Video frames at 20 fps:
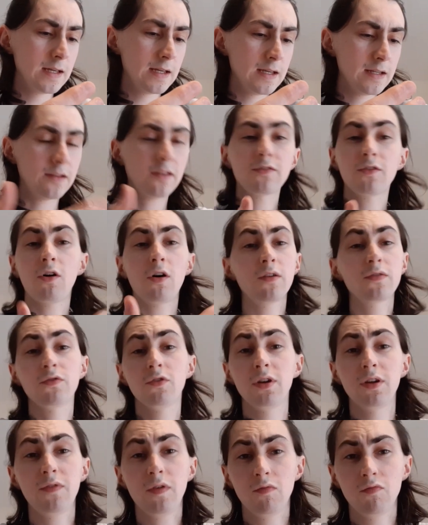he doesn't ask for
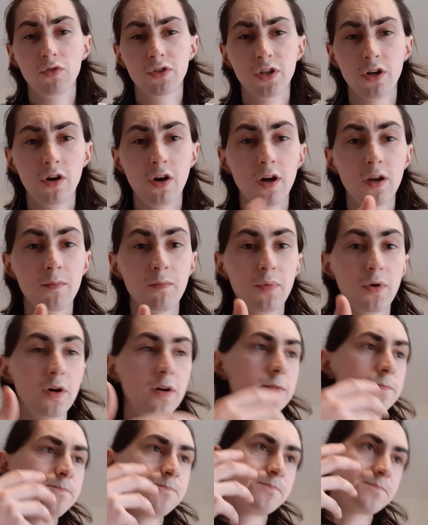anything in return,
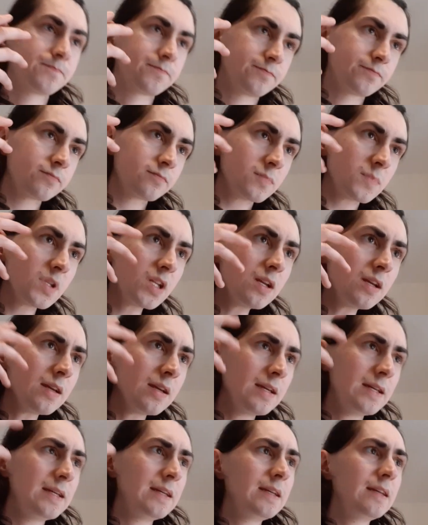but
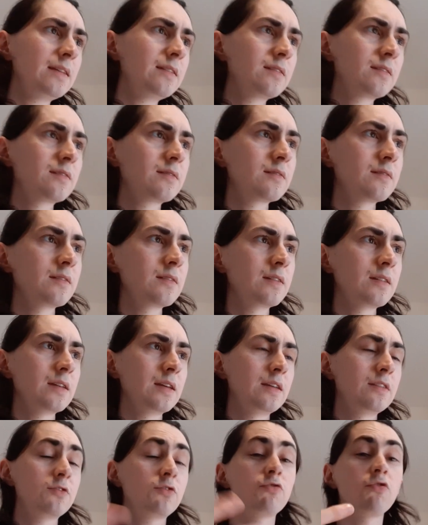he's
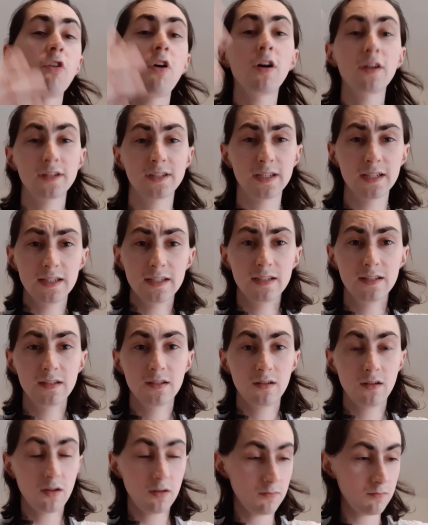granted
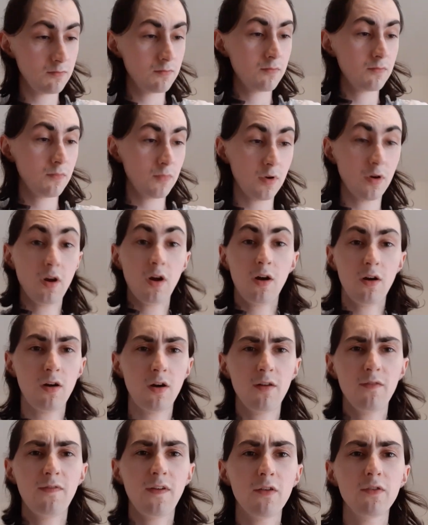
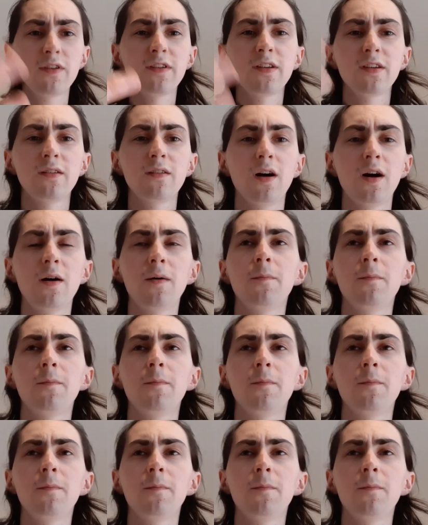a very